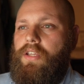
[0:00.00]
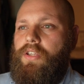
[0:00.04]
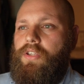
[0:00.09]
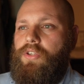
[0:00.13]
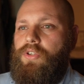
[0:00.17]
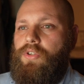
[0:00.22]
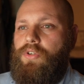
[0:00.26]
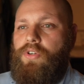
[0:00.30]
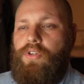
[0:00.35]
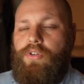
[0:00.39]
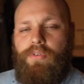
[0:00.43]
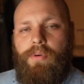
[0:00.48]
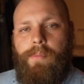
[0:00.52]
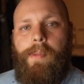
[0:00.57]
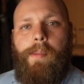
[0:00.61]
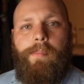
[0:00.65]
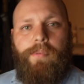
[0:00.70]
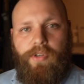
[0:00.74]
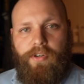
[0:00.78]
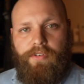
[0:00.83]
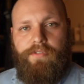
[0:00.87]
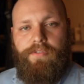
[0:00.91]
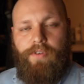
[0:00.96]
you can remember
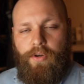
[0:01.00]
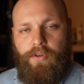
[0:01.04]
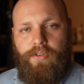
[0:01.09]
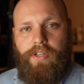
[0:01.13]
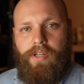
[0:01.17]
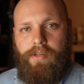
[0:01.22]
your phone